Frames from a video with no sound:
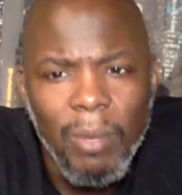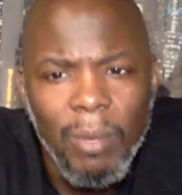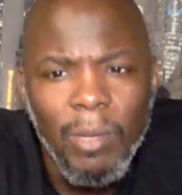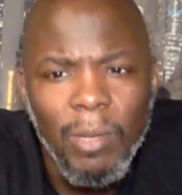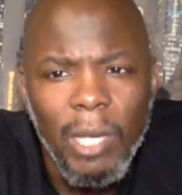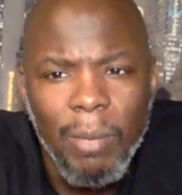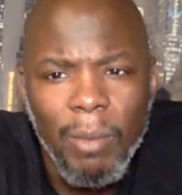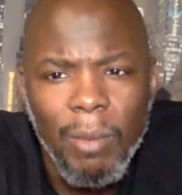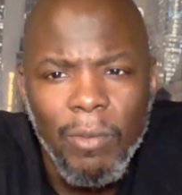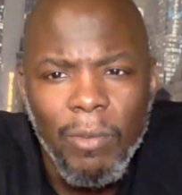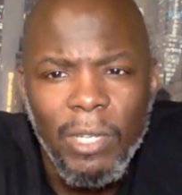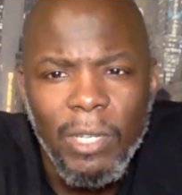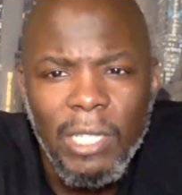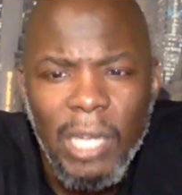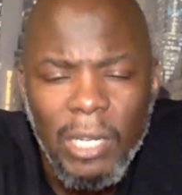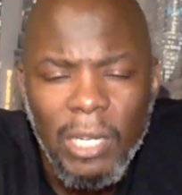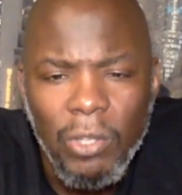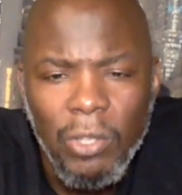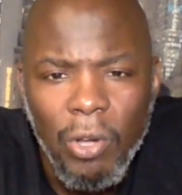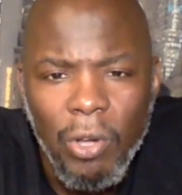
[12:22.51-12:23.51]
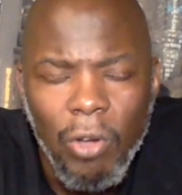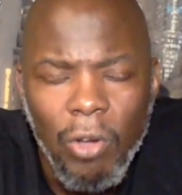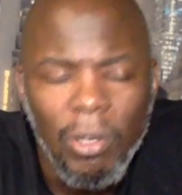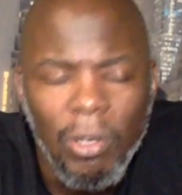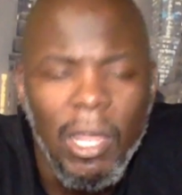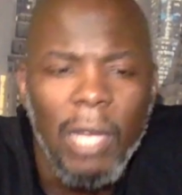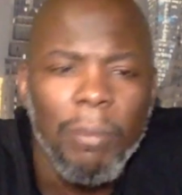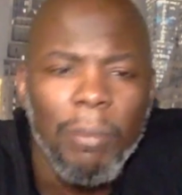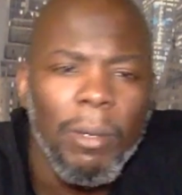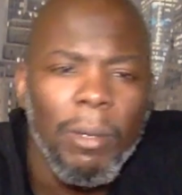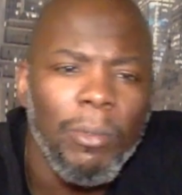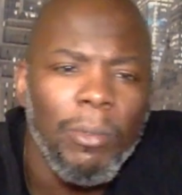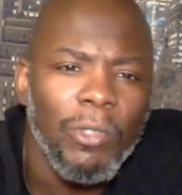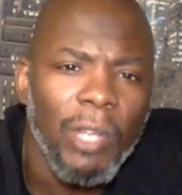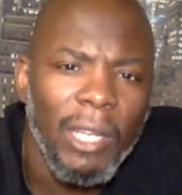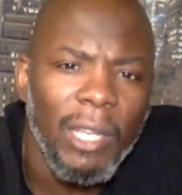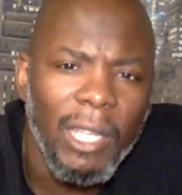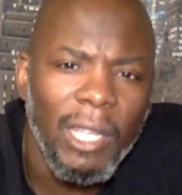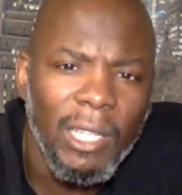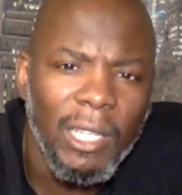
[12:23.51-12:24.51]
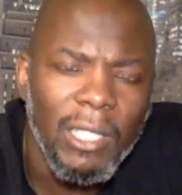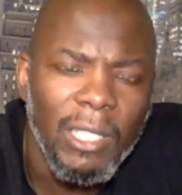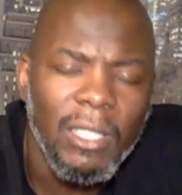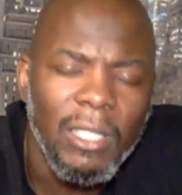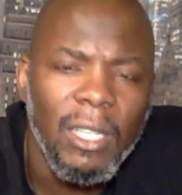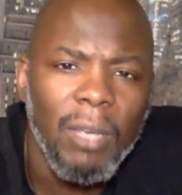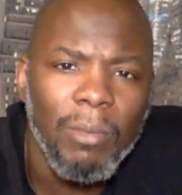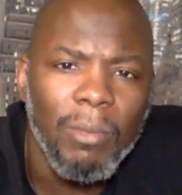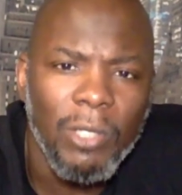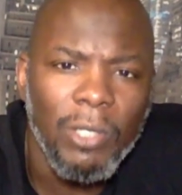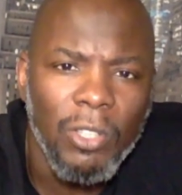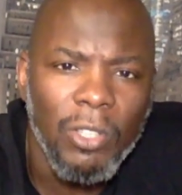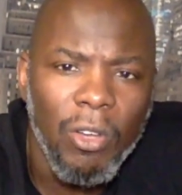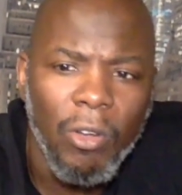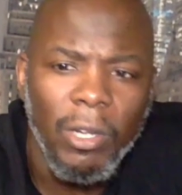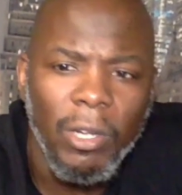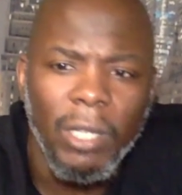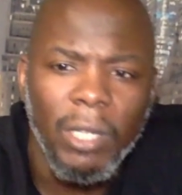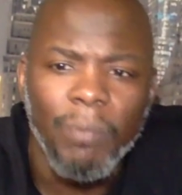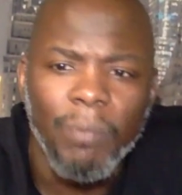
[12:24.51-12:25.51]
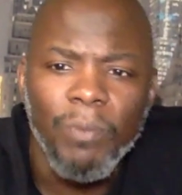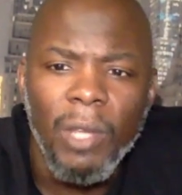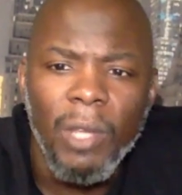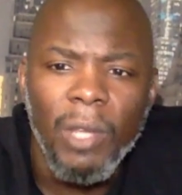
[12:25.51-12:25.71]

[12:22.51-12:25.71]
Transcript: We're going to be reaching out to a whole lot of people, try to get this segment started.